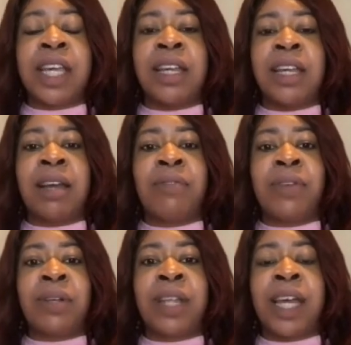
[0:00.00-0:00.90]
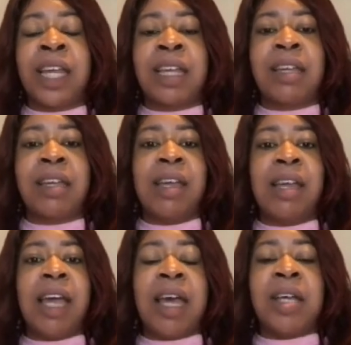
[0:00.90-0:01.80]
And I feel like
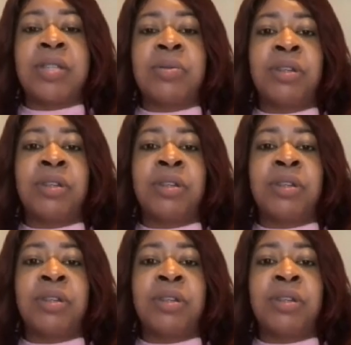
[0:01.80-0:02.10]
as,